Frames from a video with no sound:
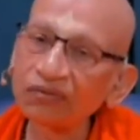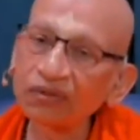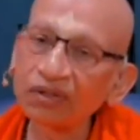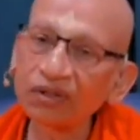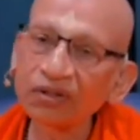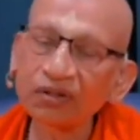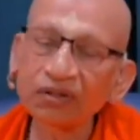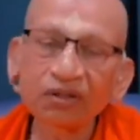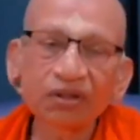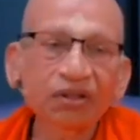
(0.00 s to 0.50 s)

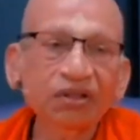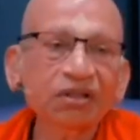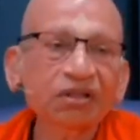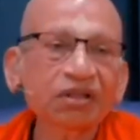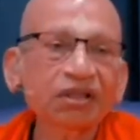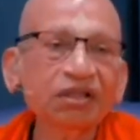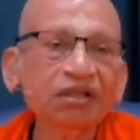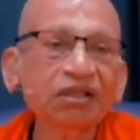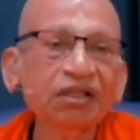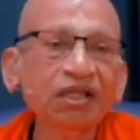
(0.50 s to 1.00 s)
That
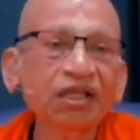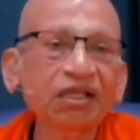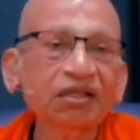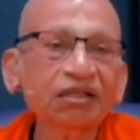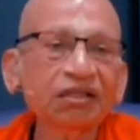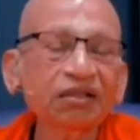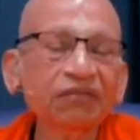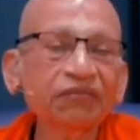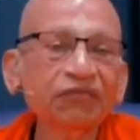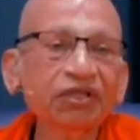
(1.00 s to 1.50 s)

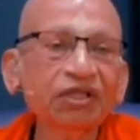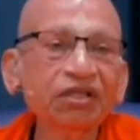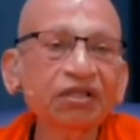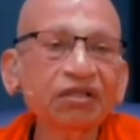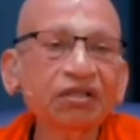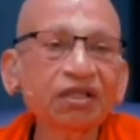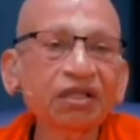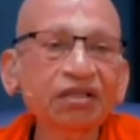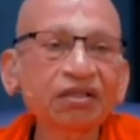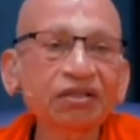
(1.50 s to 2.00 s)
sannyasa means
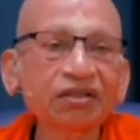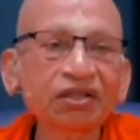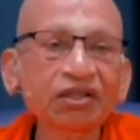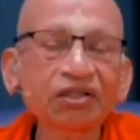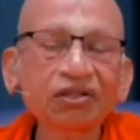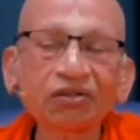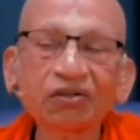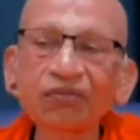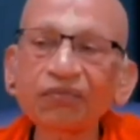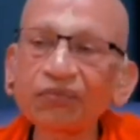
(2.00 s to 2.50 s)

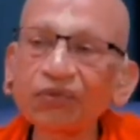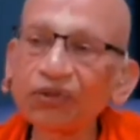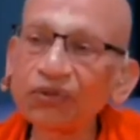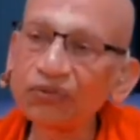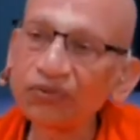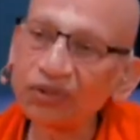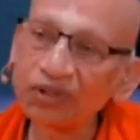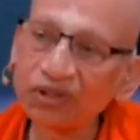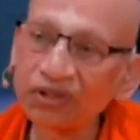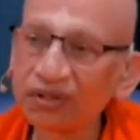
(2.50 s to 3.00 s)
renunciation of
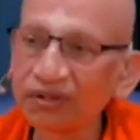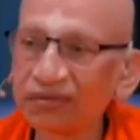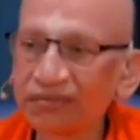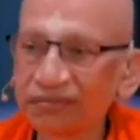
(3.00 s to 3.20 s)
duties.